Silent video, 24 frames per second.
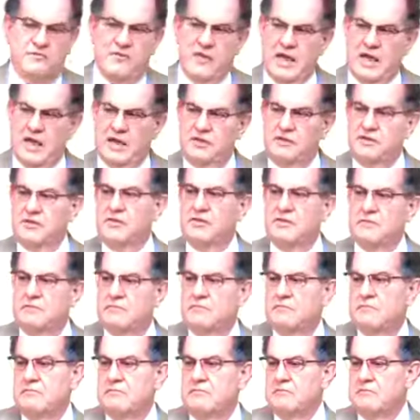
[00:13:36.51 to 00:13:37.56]
faith
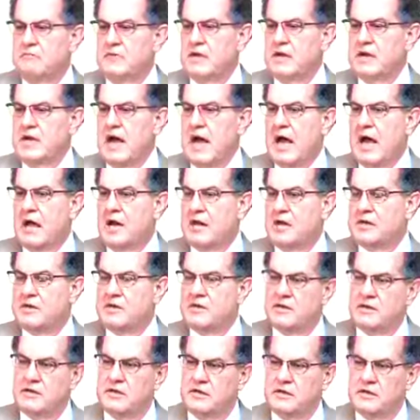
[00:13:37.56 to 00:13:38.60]
did
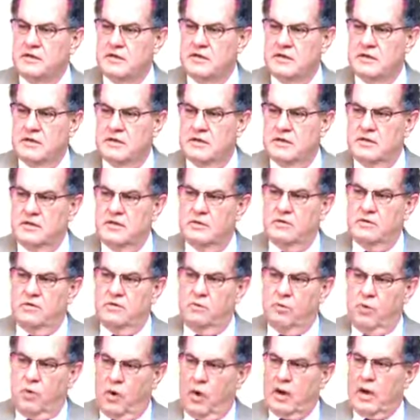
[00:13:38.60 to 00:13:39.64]
not
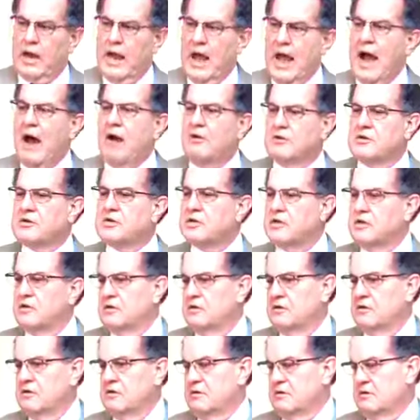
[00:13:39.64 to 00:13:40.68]
work out
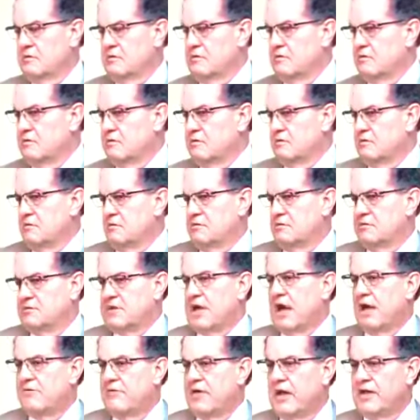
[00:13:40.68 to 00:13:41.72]

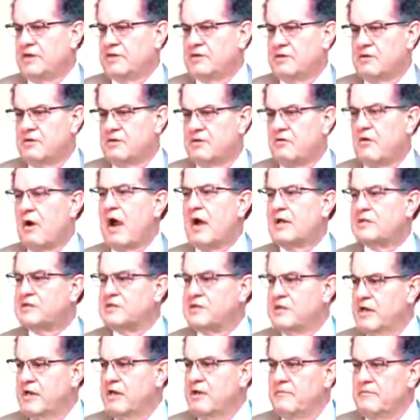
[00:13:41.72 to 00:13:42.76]
salvation,
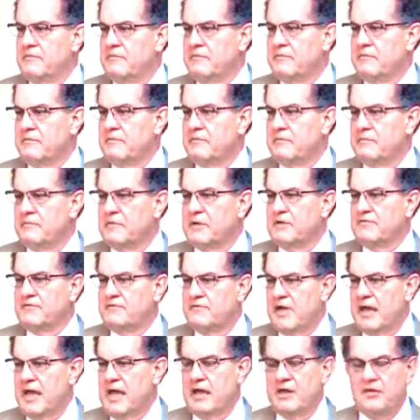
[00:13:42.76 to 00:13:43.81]
Christ did. But
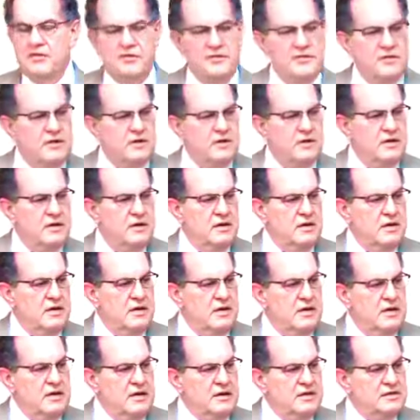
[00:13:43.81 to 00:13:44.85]
faith
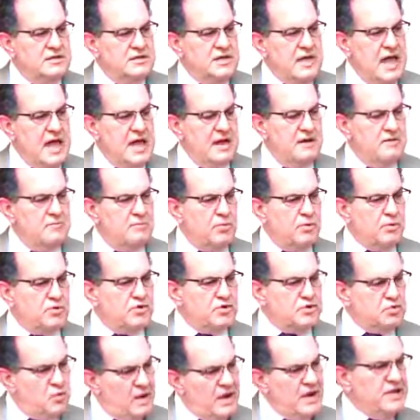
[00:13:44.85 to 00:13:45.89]
is that
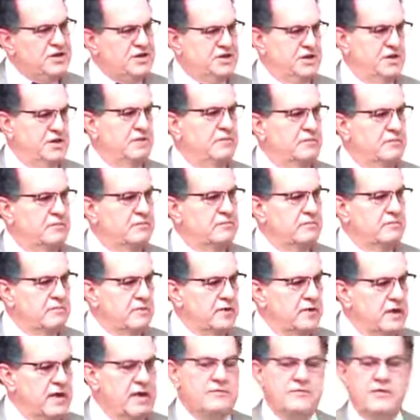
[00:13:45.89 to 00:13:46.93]
persuasion
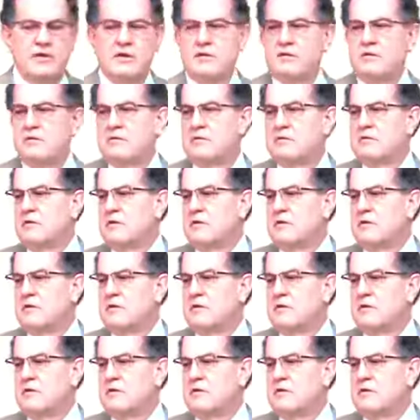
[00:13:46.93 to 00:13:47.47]
given